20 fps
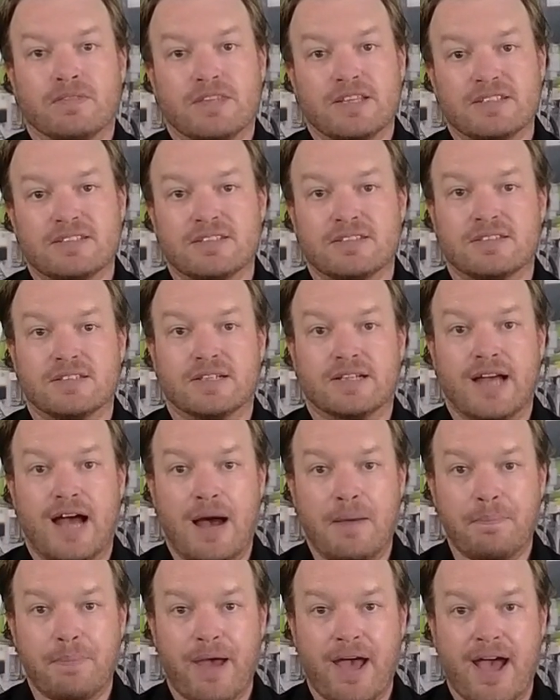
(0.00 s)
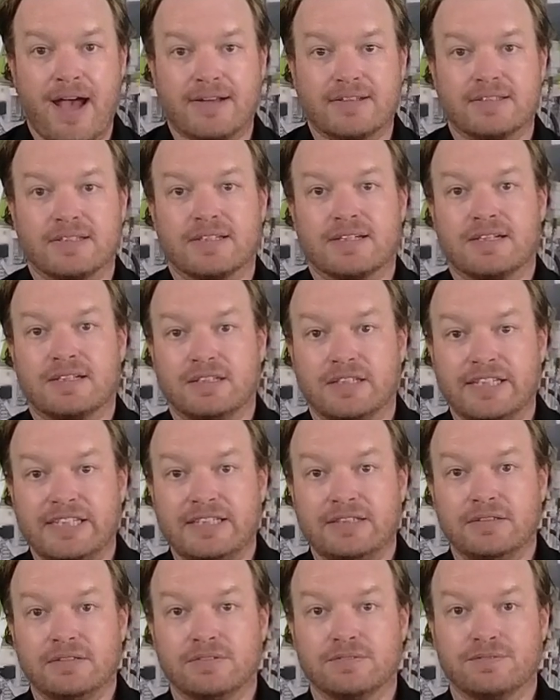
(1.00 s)
This is a compact,
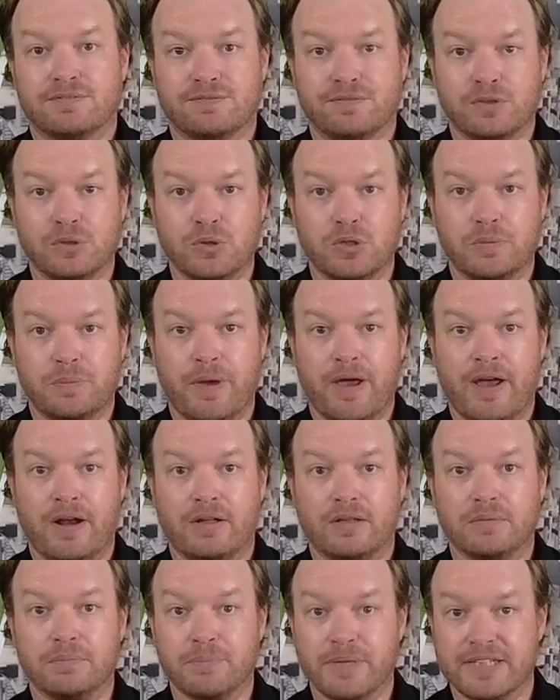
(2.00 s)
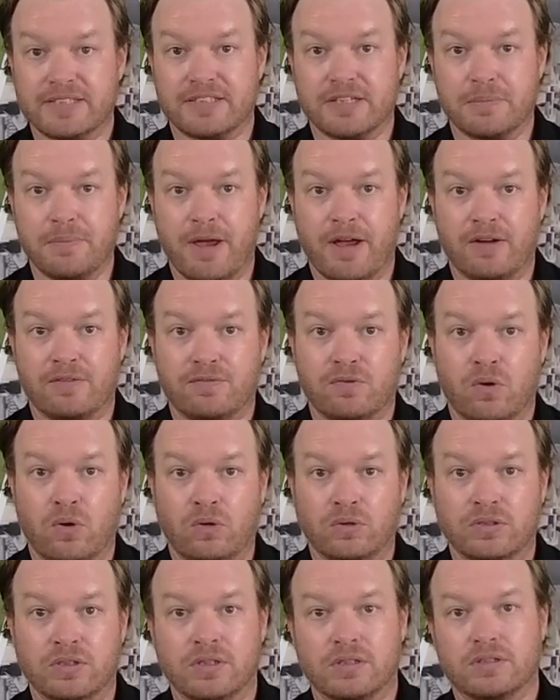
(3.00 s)
clean fluid panel mixing
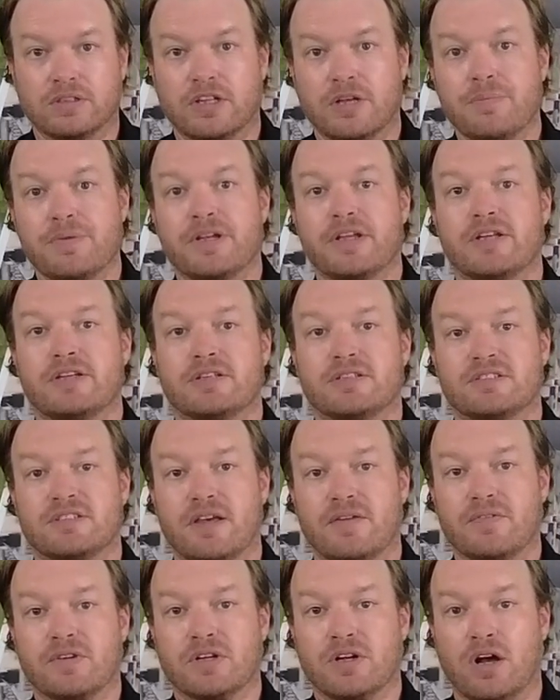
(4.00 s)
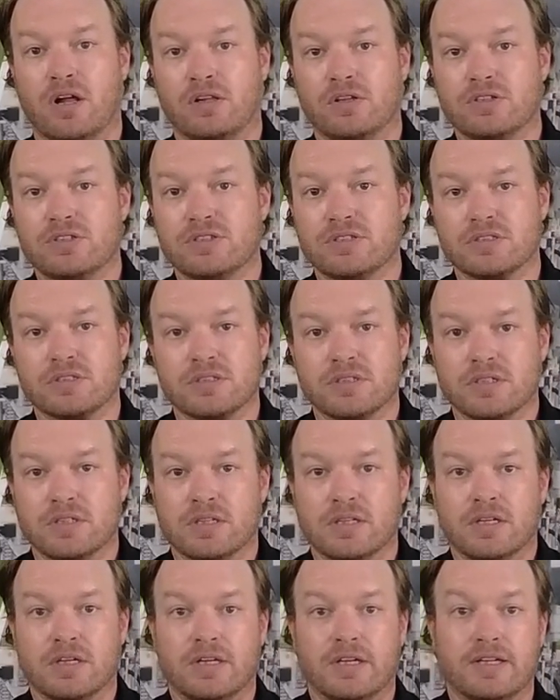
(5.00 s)
manifold, limited to 7 colors.
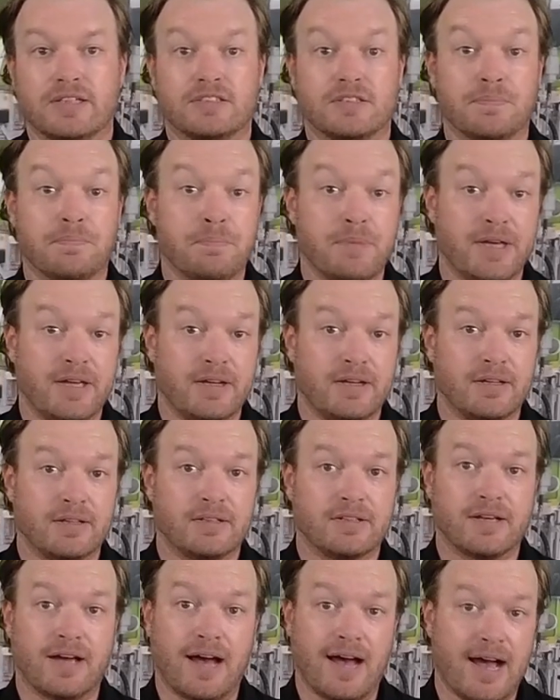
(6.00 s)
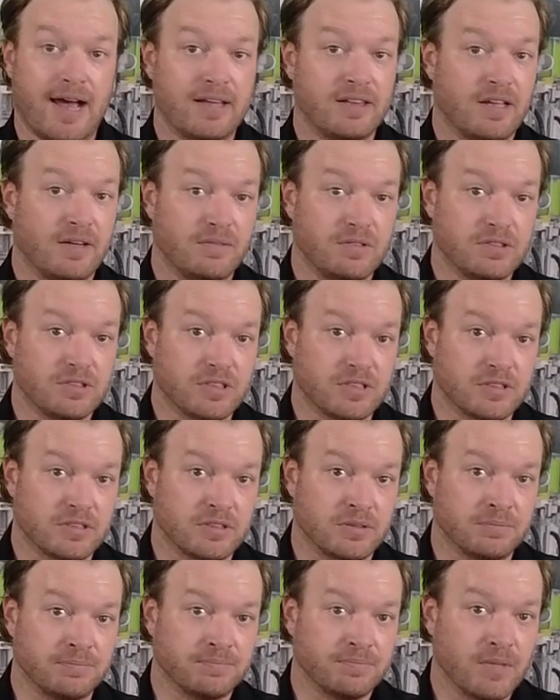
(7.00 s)
It's a mid to high level
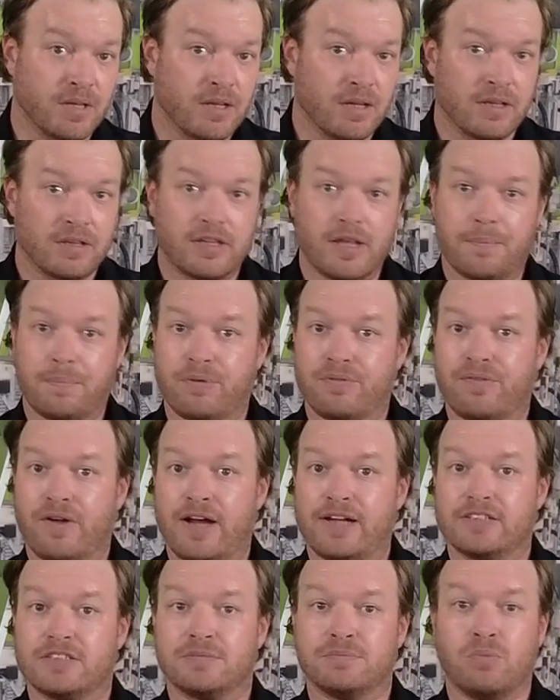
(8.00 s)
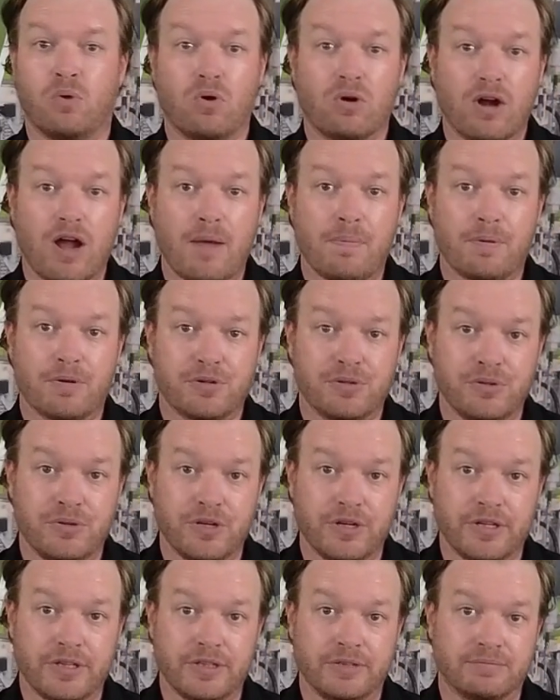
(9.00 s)
system that provides more
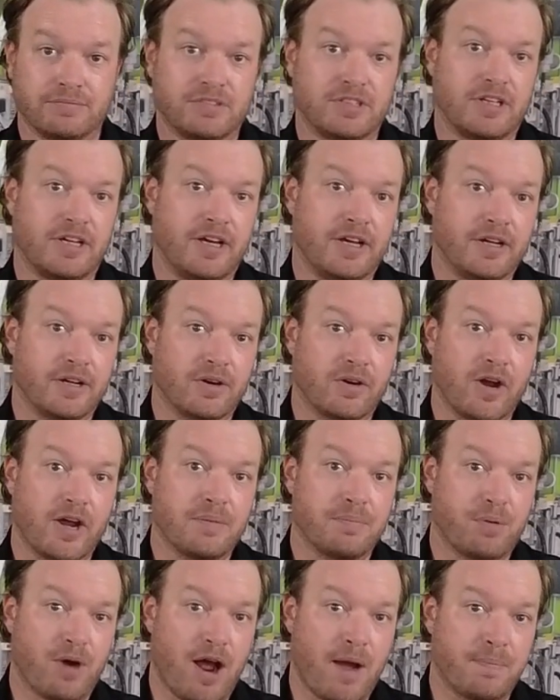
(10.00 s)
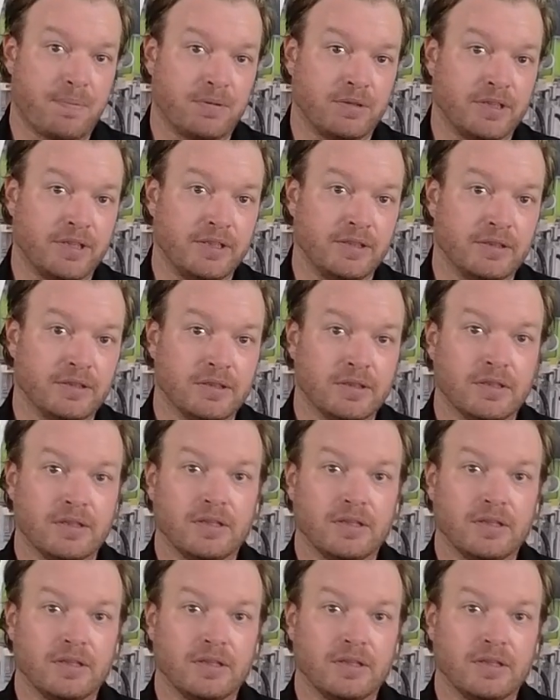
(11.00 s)
opportunity to integrate properly